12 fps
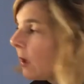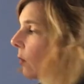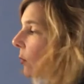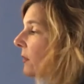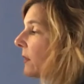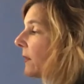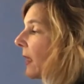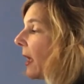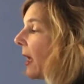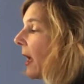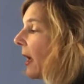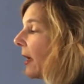Was it the
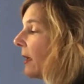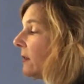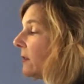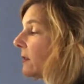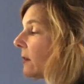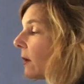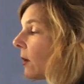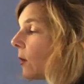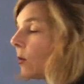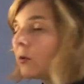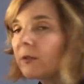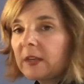S
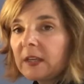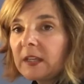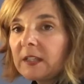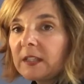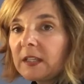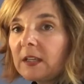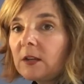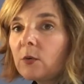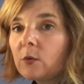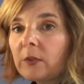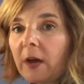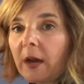or the ED
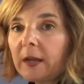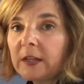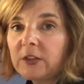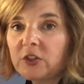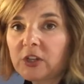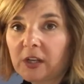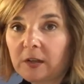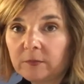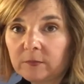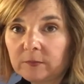or the ING?